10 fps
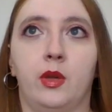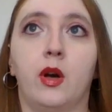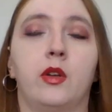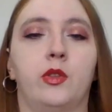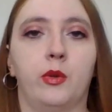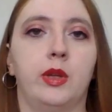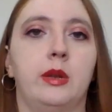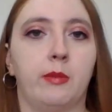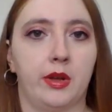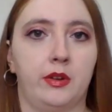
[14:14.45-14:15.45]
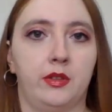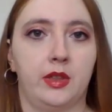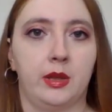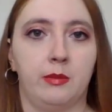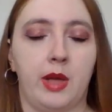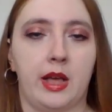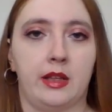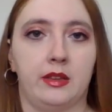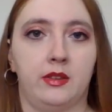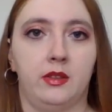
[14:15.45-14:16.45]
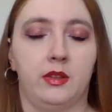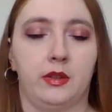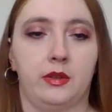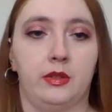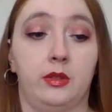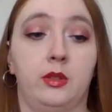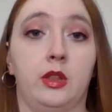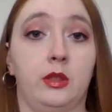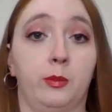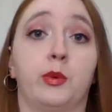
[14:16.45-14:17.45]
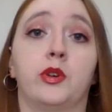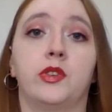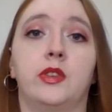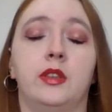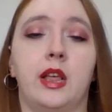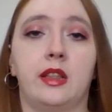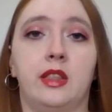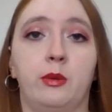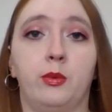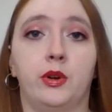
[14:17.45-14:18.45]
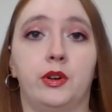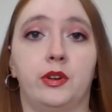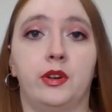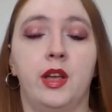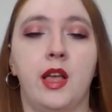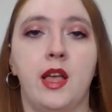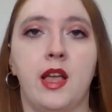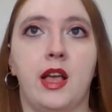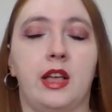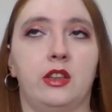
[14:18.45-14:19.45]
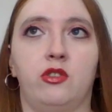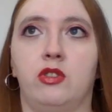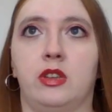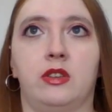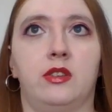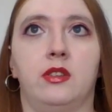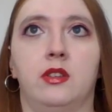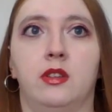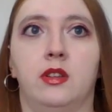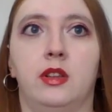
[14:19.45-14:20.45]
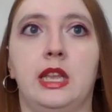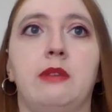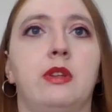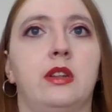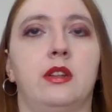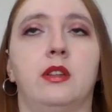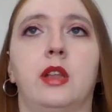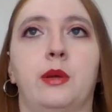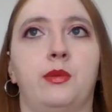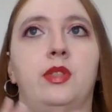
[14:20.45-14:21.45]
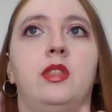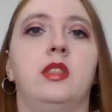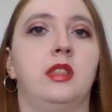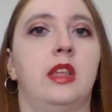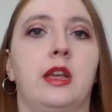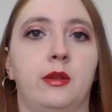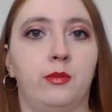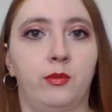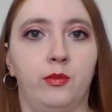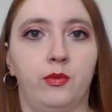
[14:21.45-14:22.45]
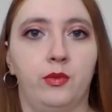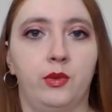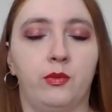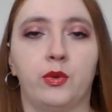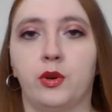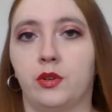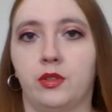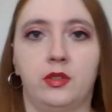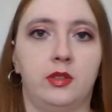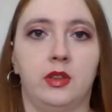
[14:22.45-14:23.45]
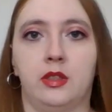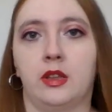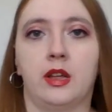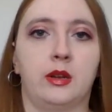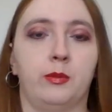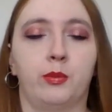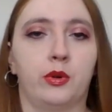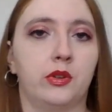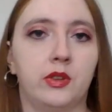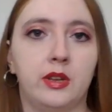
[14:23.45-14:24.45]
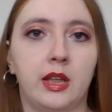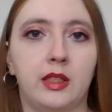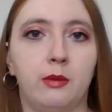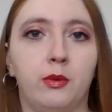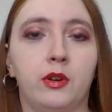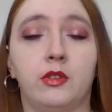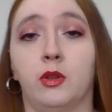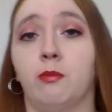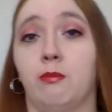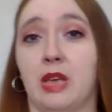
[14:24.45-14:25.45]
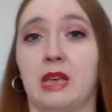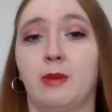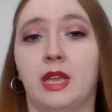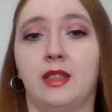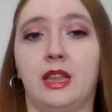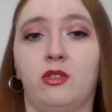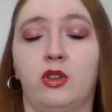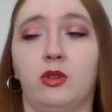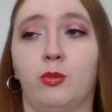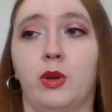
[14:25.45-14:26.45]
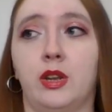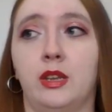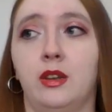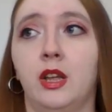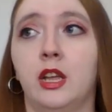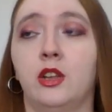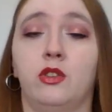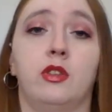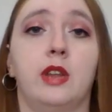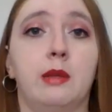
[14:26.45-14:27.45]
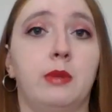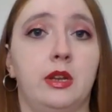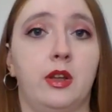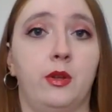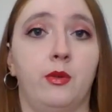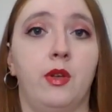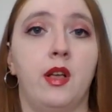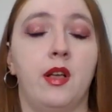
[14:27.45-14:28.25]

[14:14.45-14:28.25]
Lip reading: also admire them as the person that they were, and just even love them for the kind of person that they were. So maybe they just wanted to let me know,